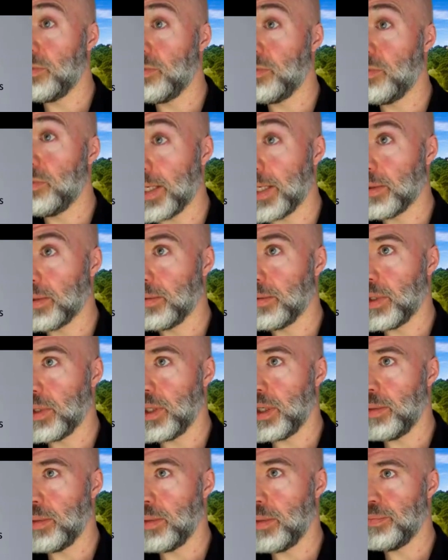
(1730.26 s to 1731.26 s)
of conveying
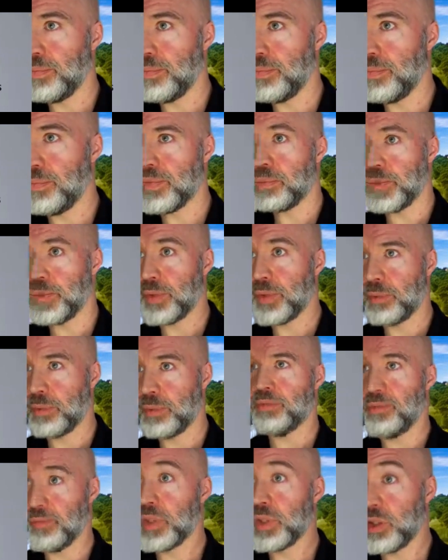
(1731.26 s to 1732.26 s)

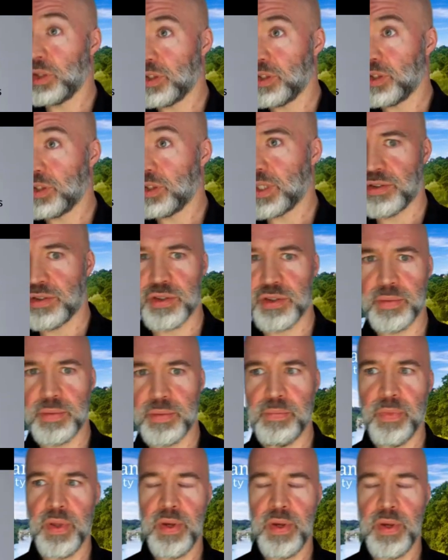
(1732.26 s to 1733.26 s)
the
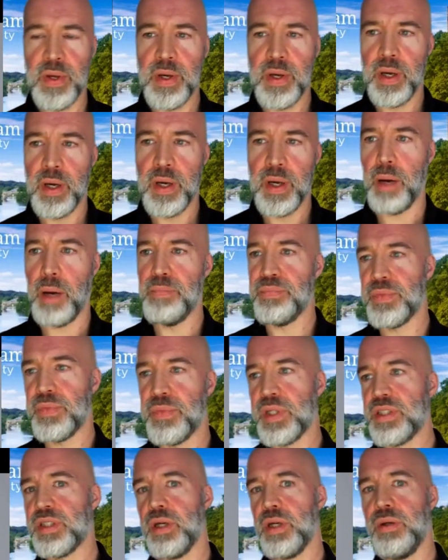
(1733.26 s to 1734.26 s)
consensus.
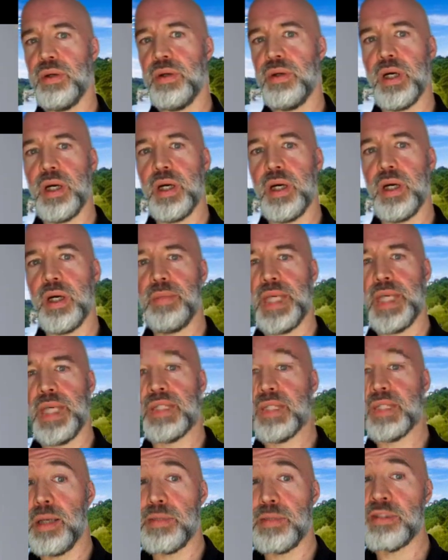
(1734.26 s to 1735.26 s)

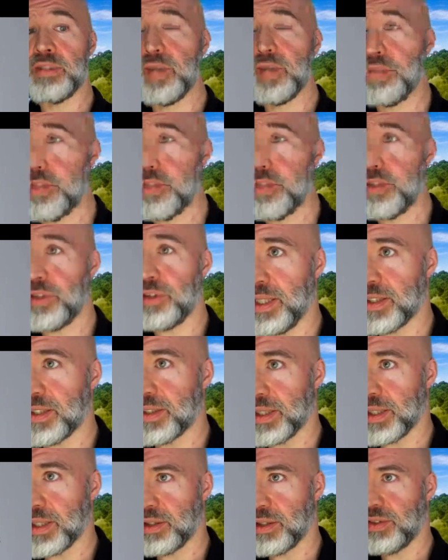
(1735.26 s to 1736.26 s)
It's number, strength, and
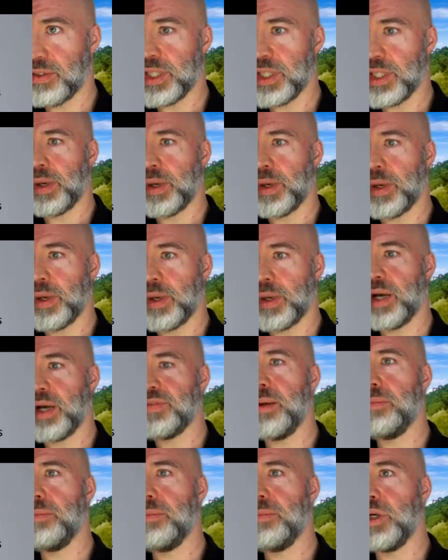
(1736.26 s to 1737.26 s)
immediacy. So think about the
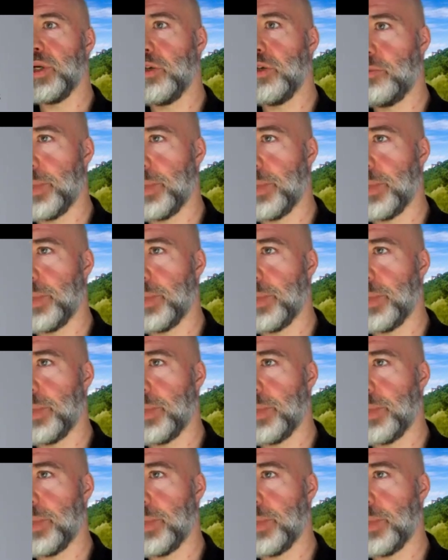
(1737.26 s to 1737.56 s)
number